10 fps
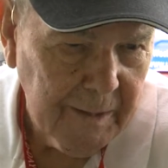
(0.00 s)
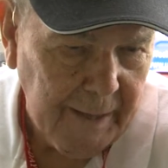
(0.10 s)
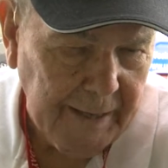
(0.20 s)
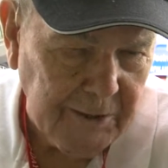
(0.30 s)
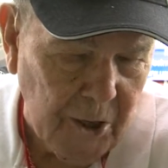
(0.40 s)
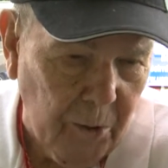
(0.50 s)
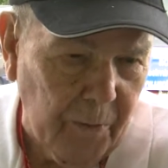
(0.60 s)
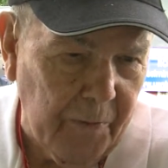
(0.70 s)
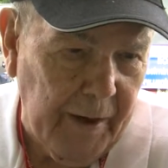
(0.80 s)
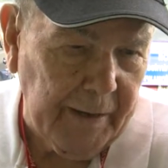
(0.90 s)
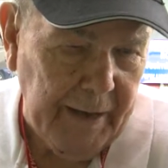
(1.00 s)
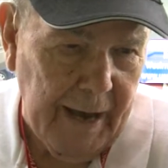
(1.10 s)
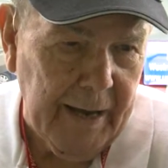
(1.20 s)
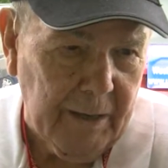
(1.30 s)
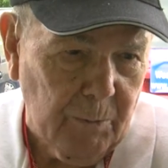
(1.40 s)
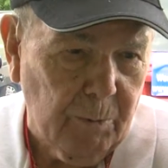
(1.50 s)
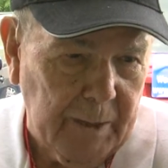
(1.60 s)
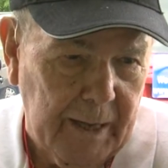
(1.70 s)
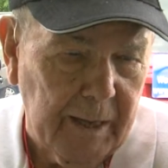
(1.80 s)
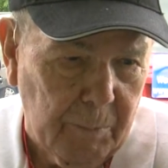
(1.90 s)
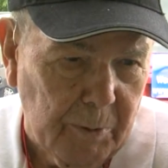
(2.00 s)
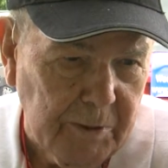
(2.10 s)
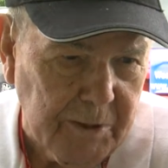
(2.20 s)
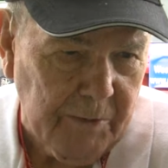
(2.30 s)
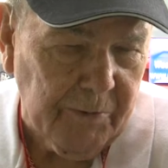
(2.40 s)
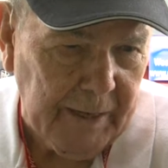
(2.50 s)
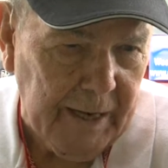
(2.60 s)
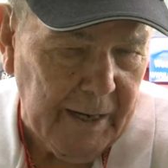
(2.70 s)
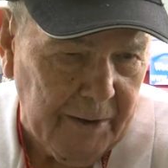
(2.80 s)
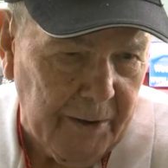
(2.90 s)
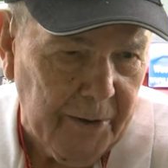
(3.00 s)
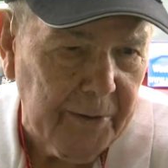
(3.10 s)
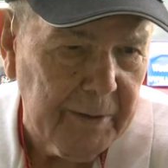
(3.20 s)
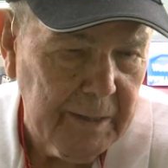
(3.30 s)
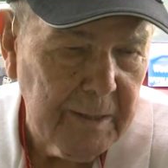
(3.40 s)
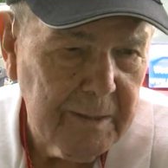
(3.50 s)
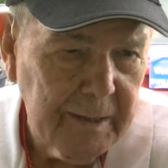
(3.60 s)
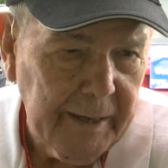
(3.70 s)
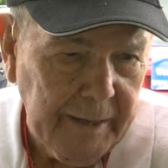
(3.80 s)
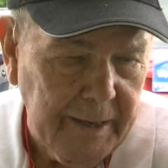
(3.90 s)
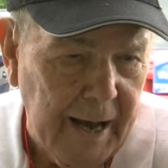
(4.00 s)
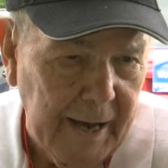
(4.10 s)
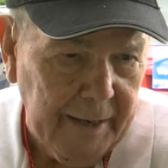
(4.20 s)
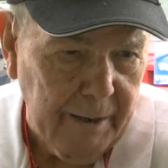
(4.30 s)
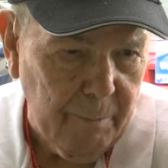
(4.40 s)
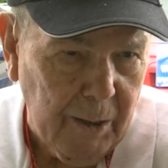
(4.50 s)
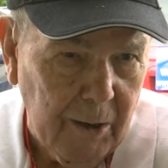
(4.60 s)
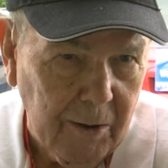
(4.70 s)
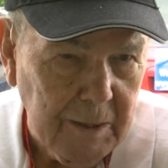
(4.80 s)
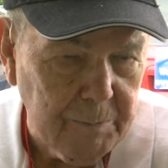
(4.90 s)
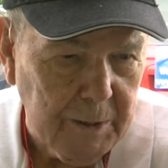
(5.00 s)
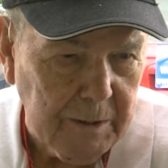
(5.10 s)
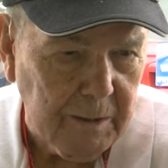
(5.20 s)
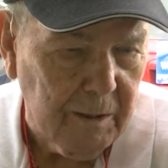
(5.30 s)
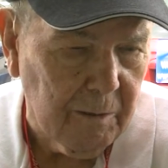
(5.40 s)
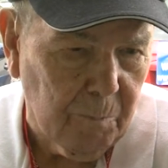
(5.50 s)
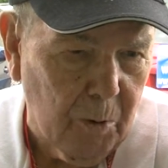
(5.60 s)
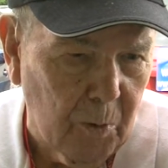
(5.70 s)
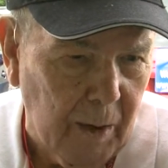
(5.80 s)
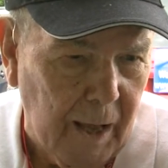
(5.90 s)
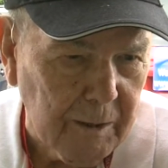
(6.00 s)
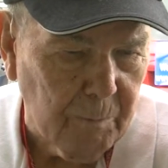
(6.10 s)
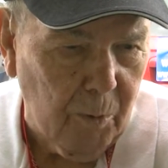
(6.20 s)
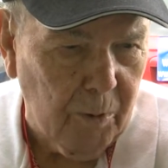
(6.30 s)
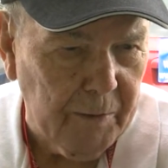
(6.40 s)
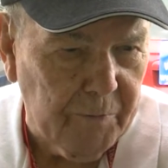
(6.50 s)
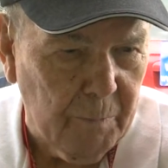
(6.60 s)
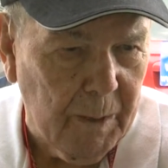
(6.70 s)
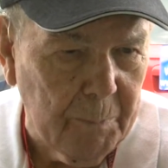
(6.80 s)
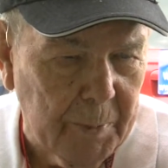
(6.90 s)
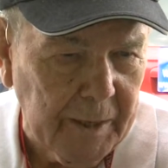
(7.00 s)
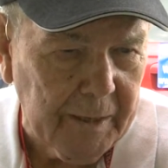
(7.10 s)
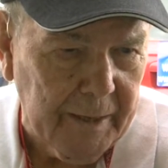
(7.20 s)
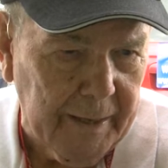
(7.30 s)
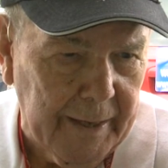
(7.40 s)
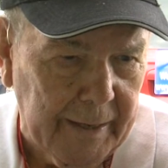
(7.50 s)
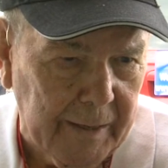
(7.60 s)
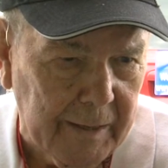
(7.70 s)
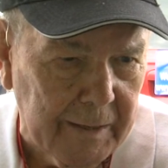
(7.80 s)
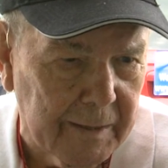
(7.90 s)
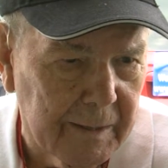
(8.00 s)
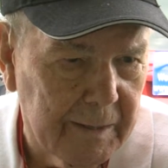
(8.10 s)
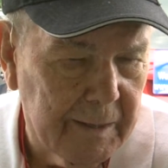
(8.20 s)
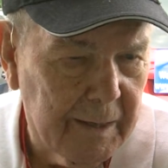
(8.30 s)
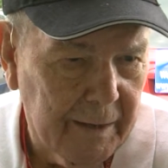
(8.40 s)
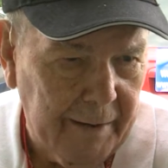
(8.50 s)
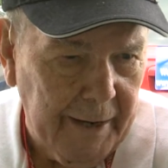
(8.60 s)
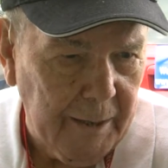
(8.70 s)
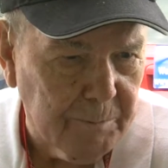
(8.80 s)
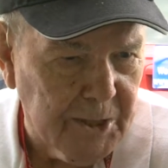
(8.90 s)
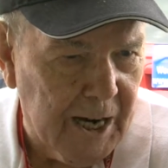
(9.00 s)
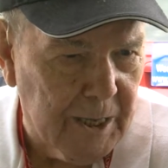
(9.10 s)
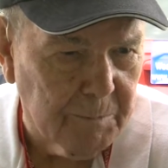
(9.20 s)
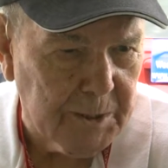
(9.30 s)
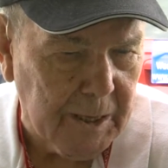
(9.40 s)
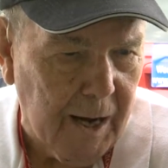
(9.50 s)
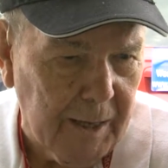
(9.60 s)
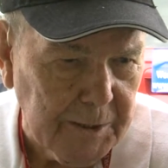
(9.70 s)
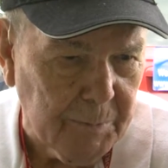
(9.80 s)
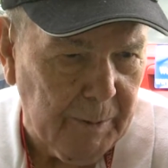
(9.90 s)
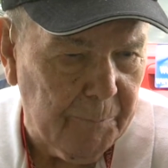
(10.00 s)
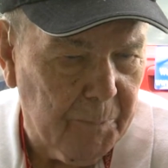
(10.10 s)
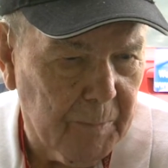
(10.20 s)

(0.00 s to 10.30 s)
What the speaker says: That's the only thing I had that would help us if we got hurt. He died in my arms. He was a little Polak boy from up in Connecticut named James Cosman.